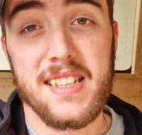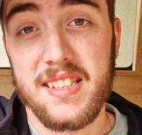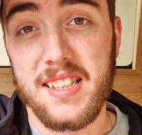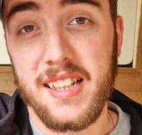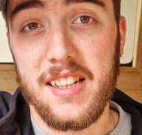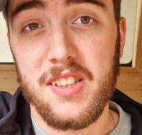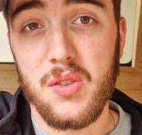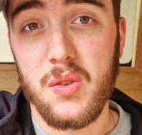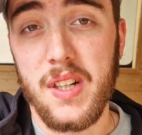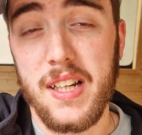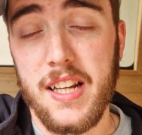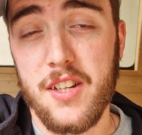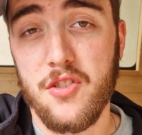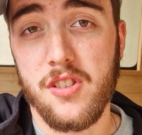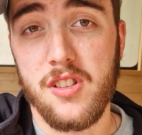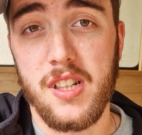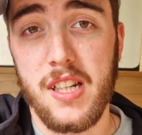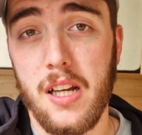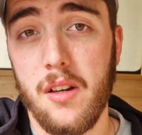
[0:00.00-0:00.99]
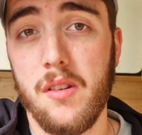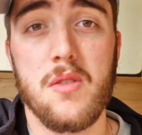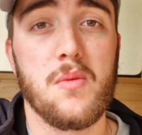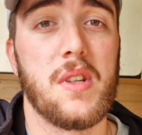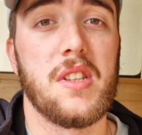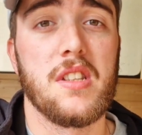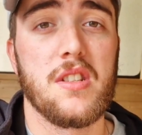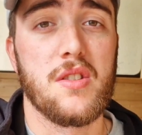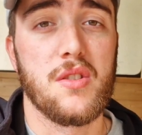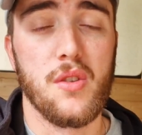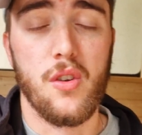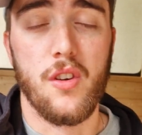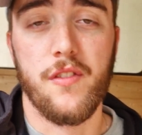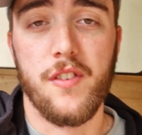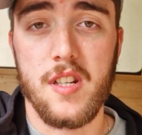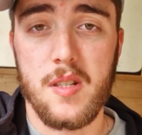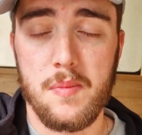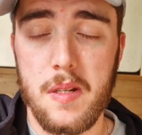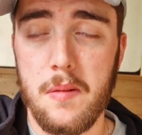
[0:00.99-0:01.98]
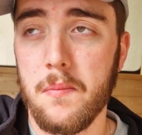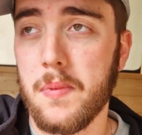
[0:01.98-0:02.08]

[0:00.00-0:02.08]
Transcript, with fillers: thing I do electrical now is when the sofa's being